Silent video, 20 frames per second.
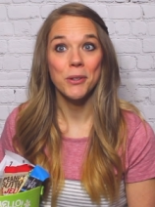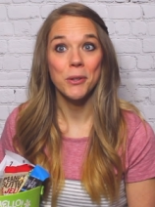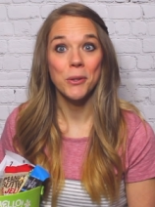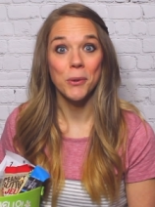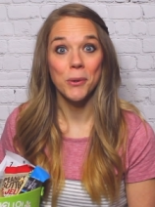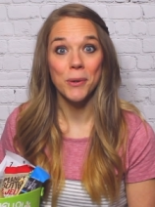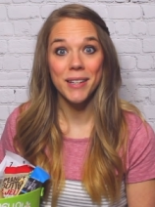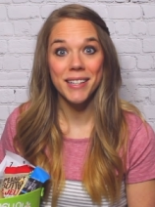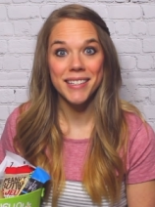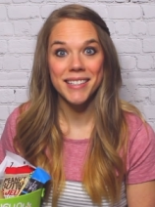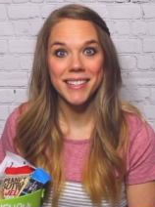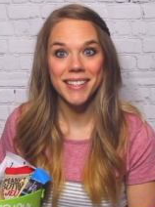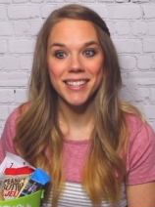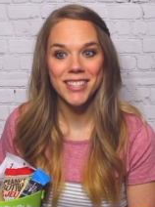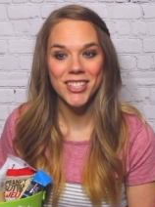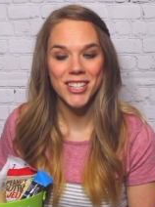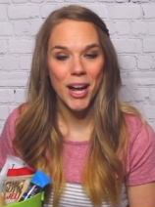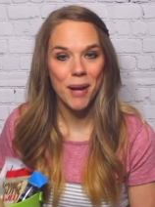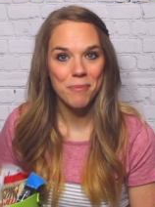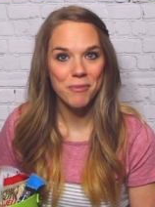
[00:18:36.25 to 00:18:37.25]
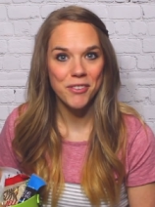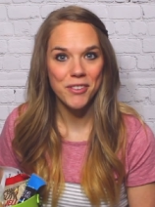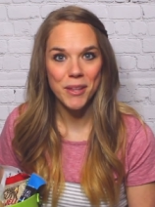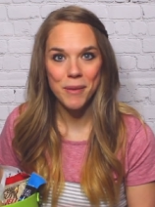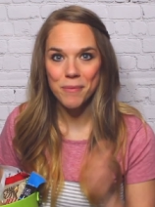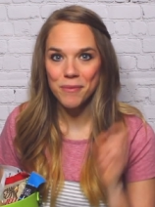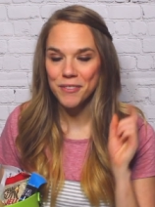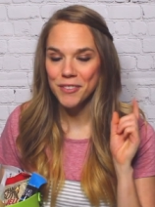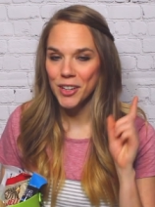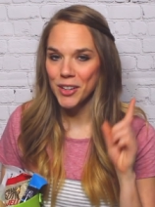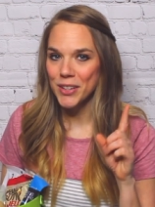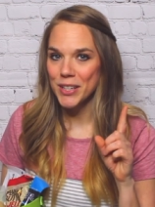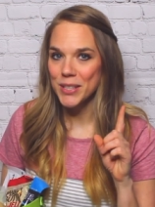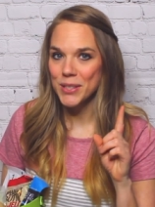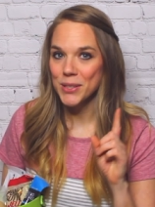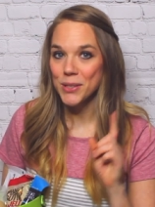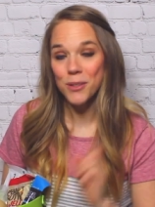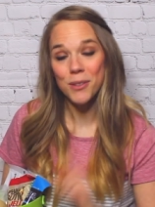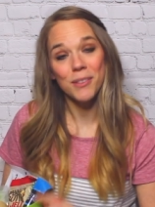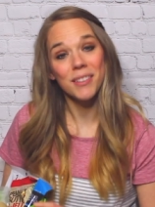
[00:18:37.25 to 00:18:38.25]
going to shop for them very
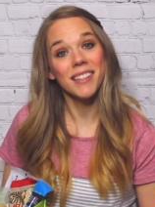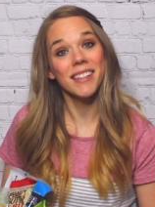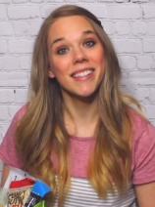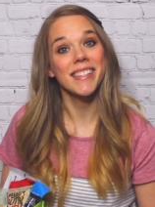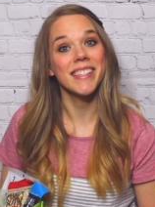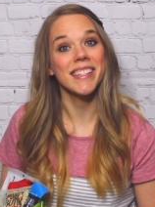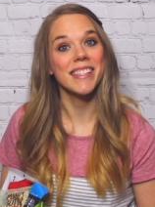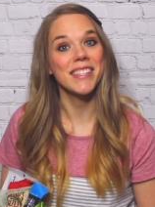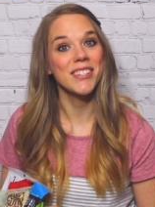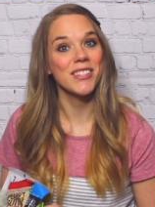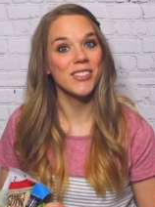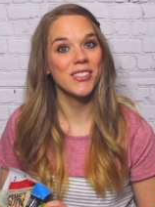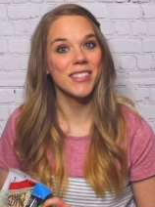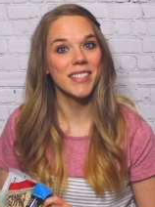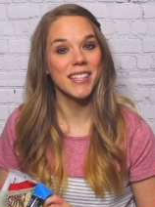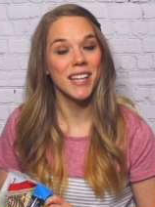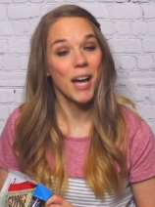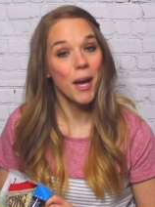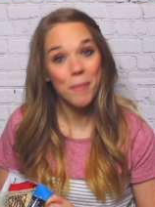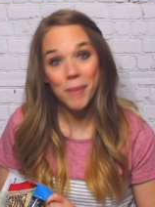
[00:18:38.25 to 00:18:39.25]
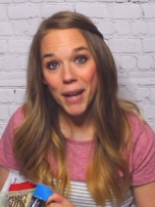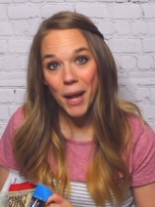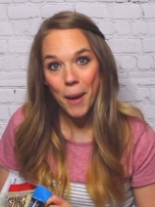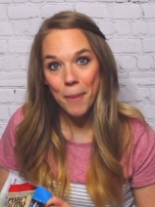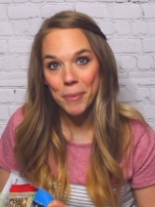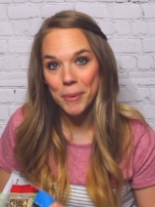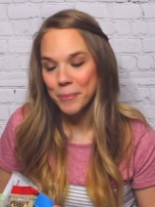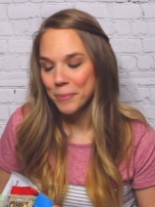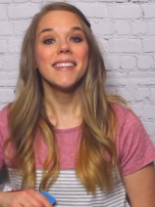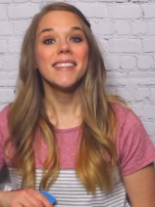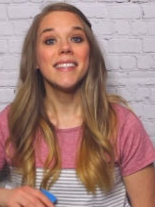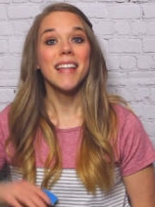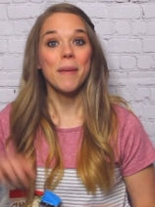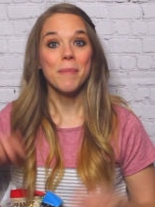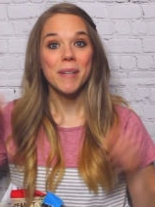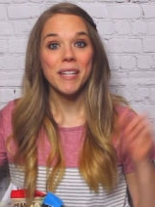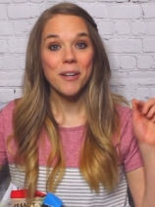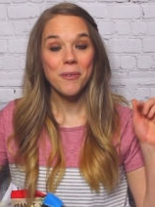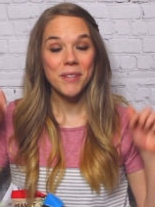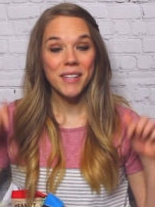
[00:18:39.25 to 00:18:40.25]
soon because Easter is coming up. Let
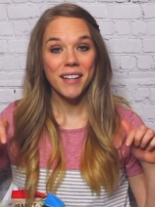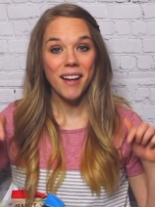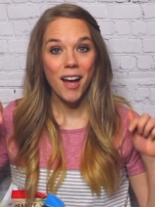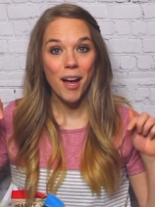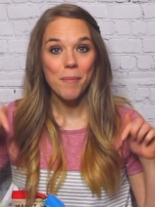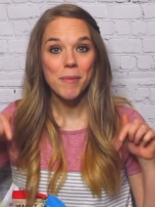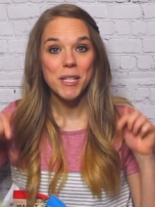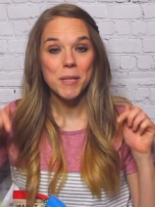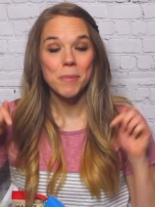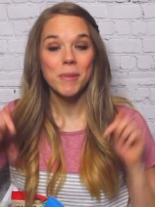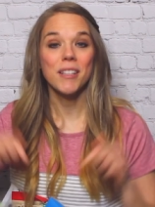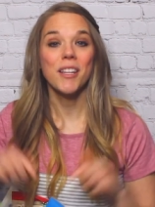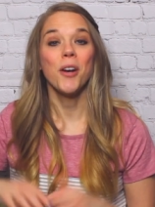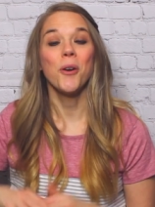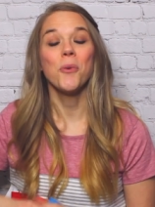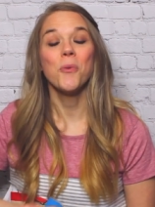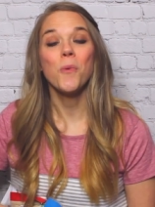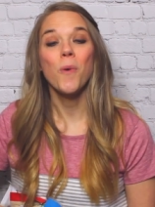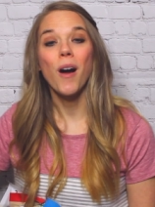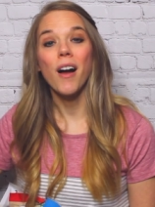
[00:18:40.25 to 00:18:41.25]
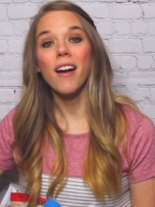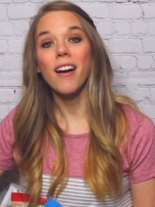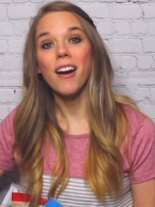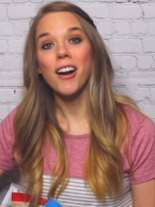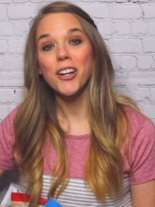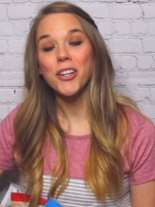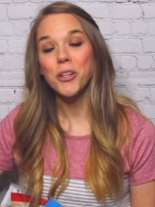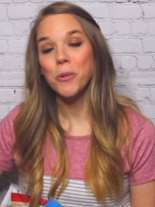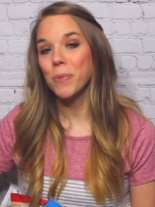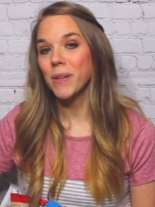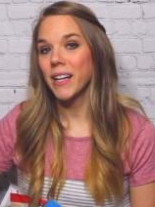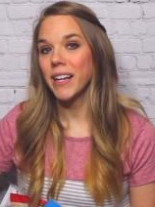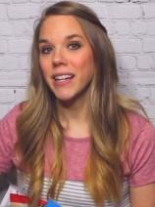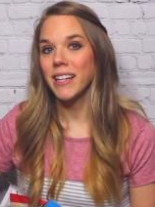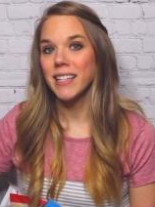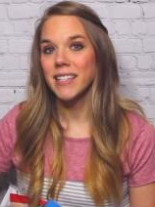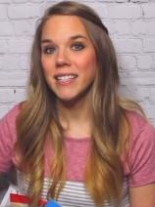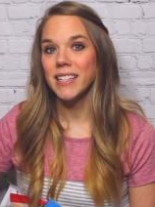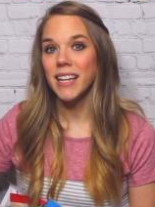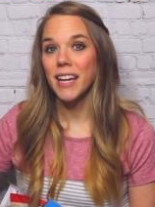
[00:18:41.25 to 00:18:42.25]
me know in the comments below, what are you
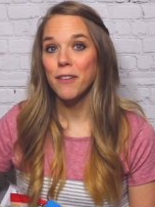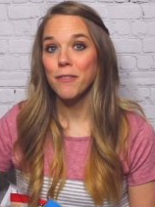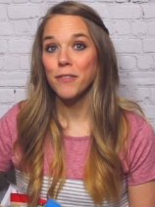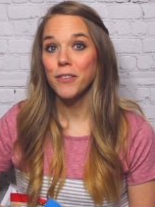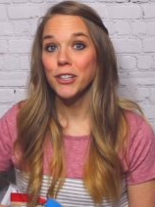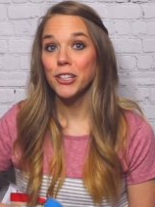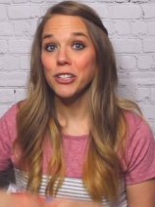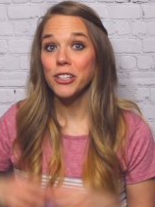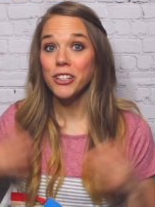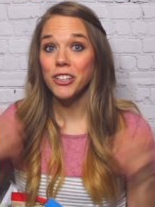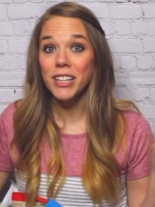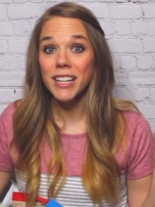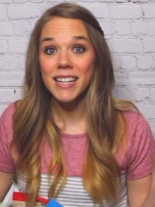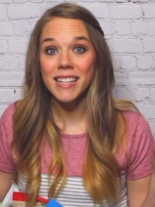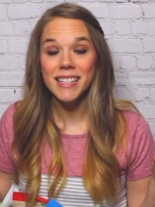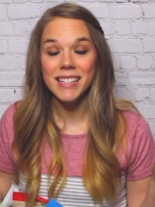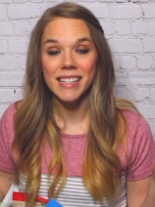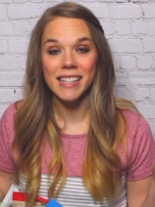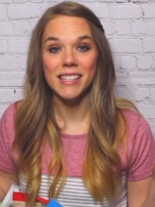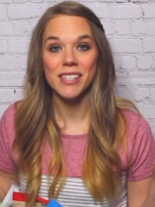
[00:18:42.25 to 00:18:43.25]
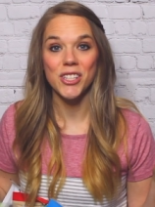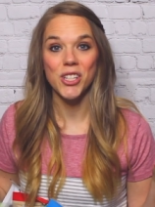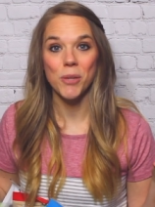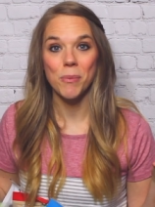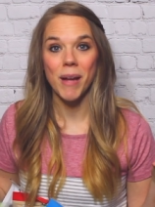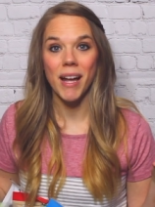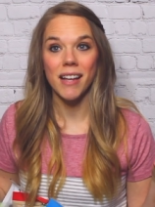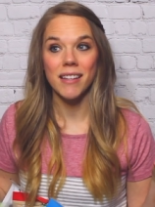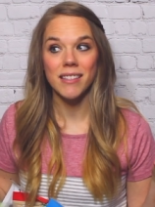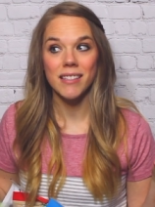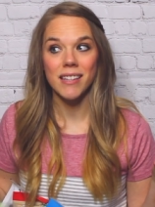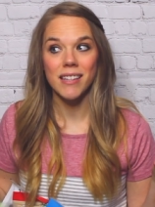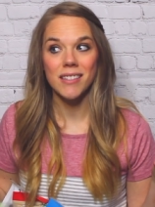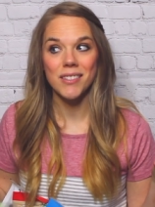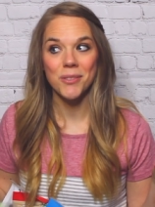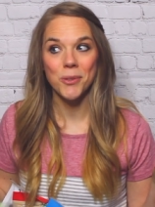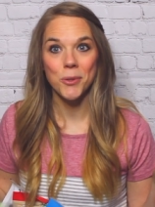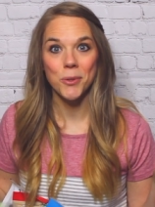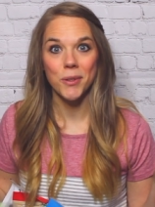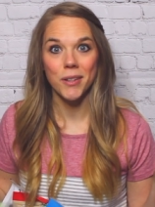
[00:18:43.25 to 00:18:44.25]
planning to get for your kids' Easter
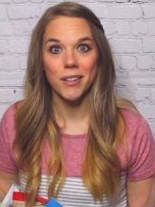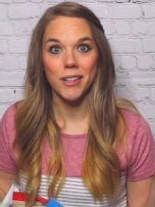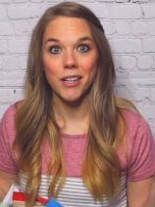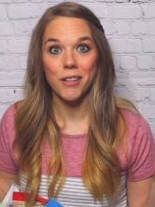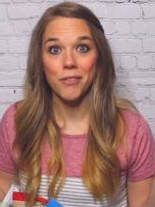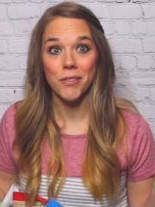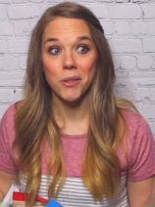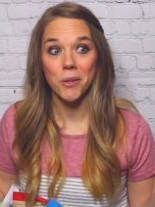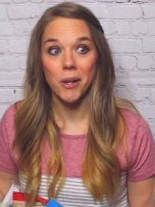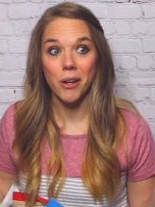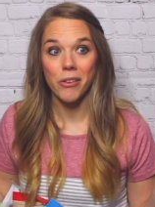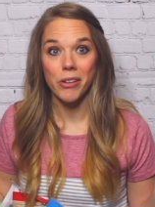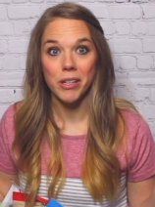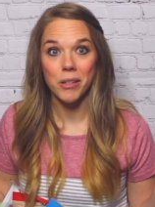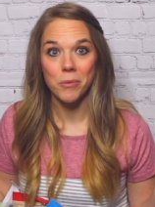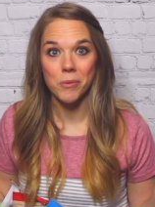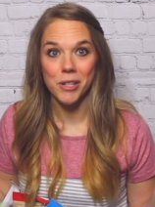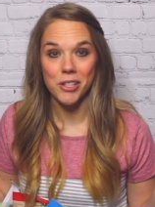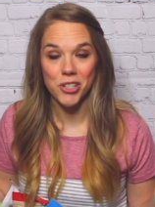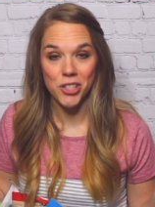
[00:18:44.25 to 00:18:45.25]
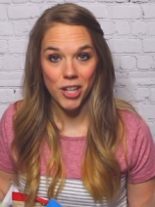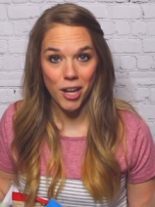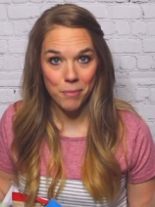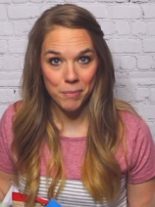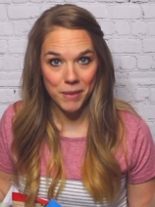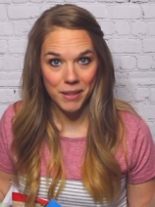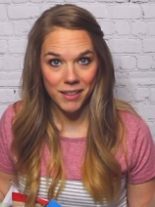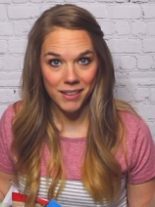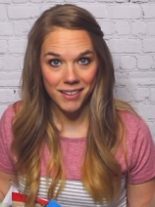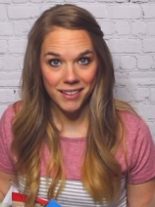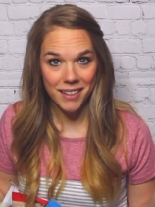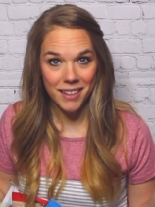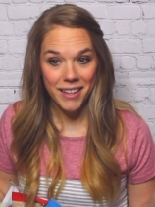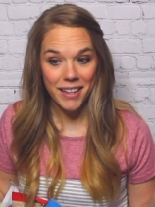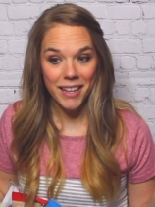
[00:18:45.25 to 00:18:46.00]
baskets or if you already went shopping?